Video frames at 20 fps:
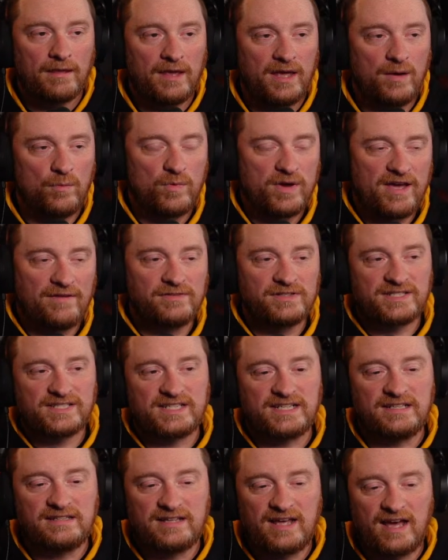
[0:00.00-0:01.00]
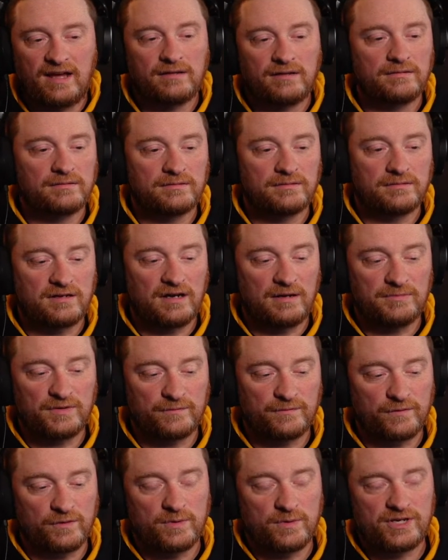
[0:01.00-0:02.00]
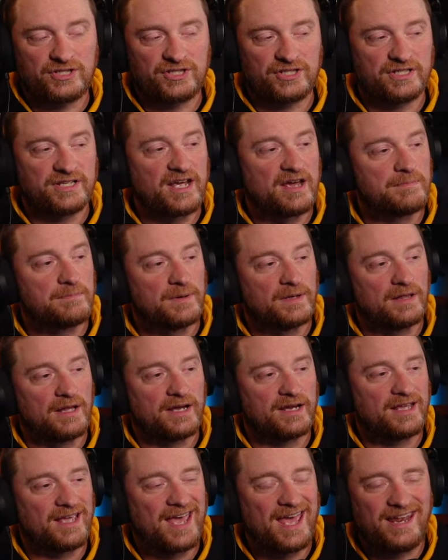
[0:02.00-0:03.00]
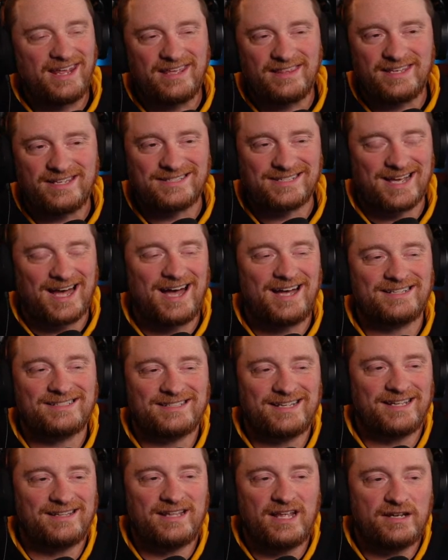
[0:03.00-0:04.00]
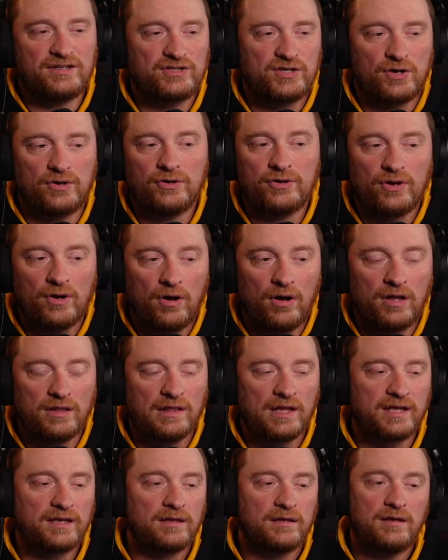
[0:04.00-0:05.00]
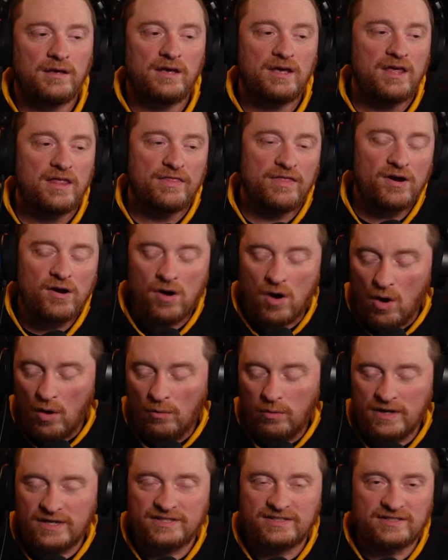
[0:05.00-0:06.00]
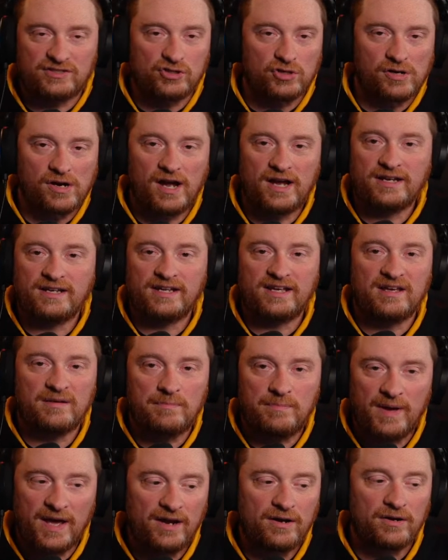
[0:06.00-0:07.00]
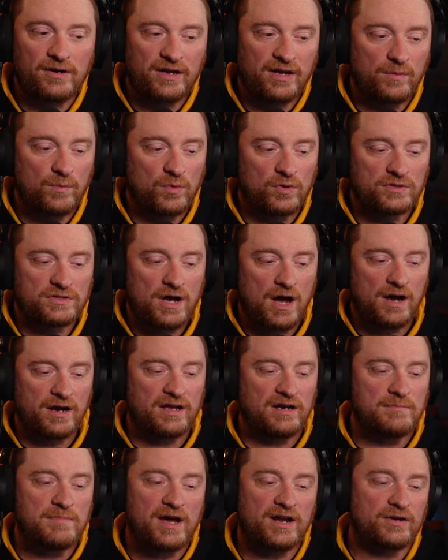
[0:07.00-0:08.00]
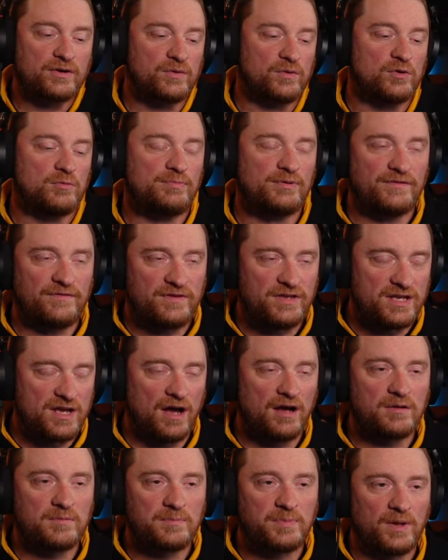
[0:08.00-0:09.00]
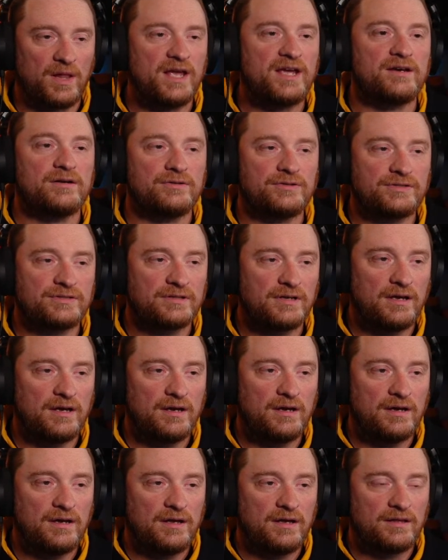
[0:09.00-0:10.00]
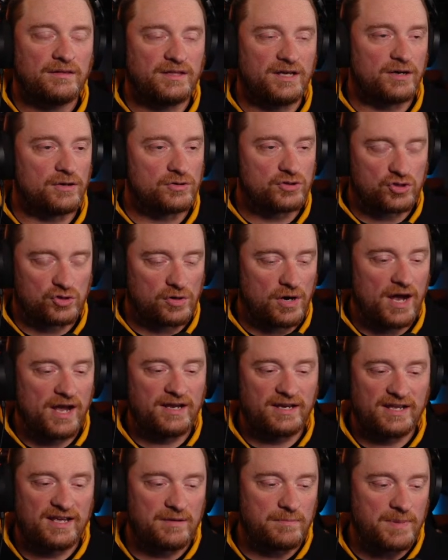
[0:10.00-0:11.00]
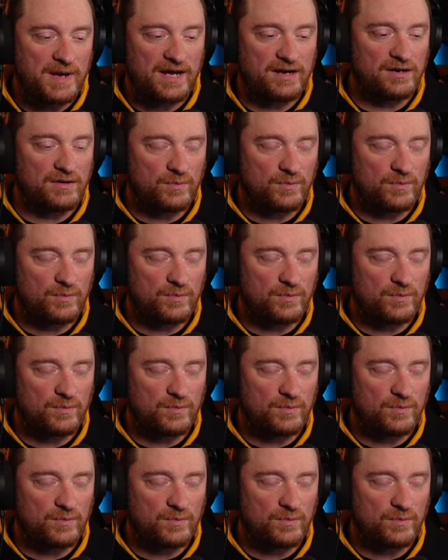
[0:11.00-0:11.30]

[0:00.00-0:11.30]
And we haven't seen that come to fruition yet, but like any of these guys can then turn it on. Like they're always trying to get better. And we're talking about a group of young players that are trying to get better.